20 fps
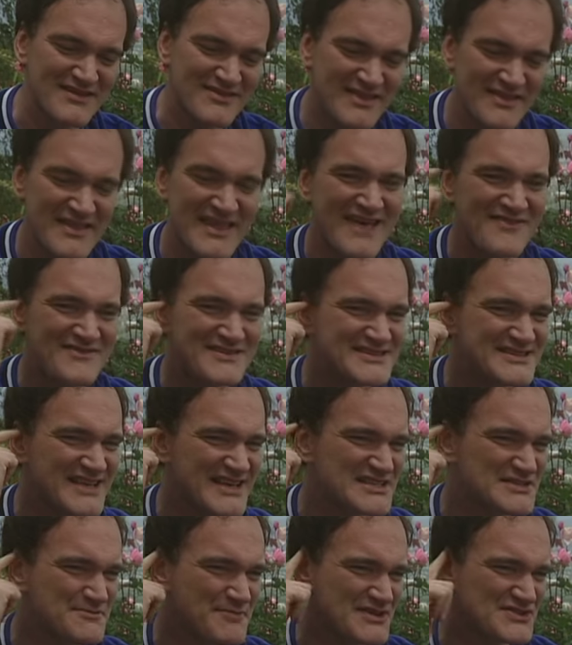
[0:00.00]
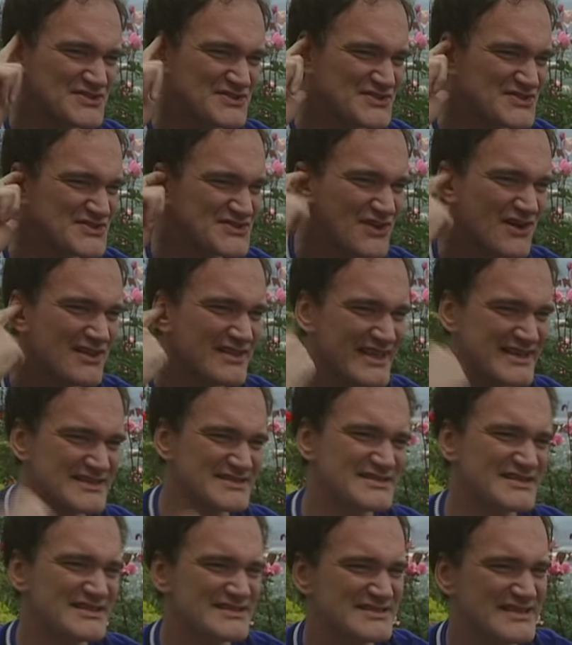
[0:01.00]
Then they have this like special Salt Lake
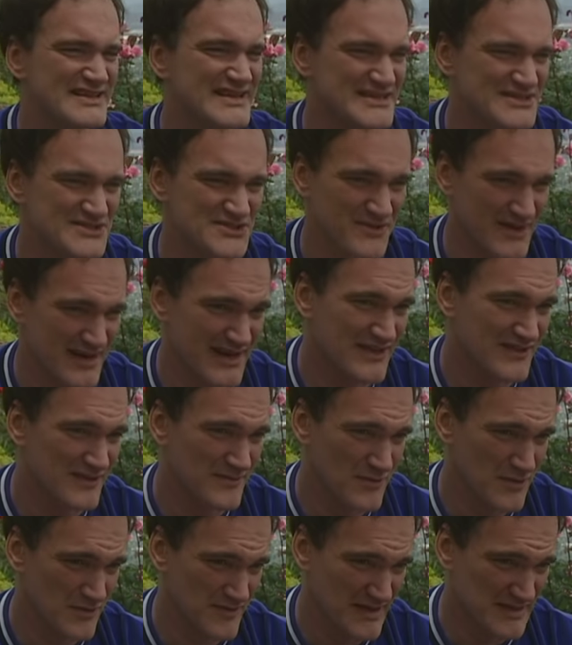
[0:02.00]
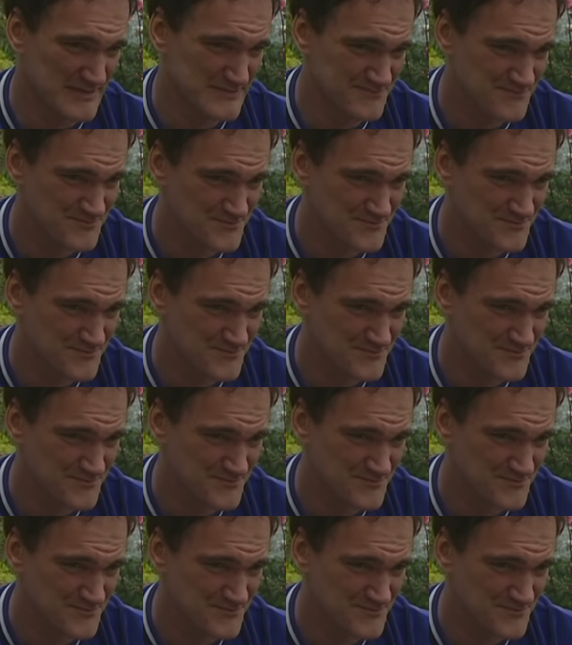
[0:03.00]
City screening of the movie,